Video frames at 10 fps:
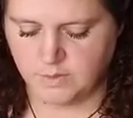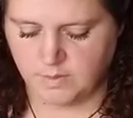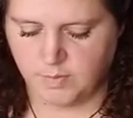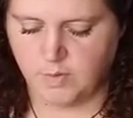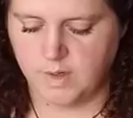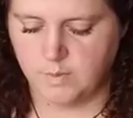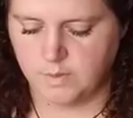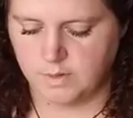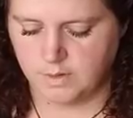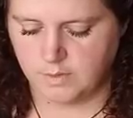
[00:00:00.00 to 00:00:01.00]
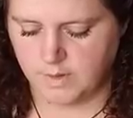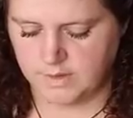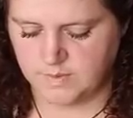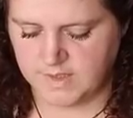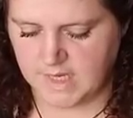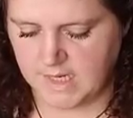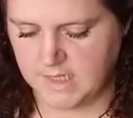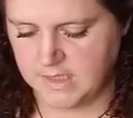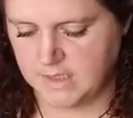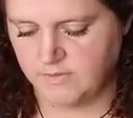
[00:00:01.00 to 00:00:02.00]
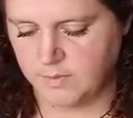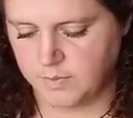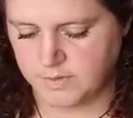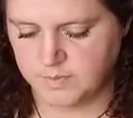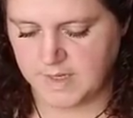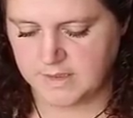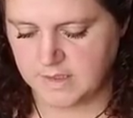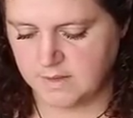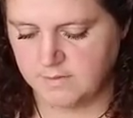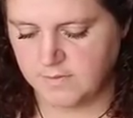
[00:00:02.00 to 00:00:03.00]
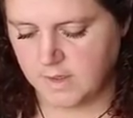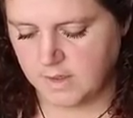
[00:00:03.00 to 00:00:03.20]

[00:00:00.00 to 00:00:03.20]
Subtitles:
to a point where they're going to be gaining a different perspective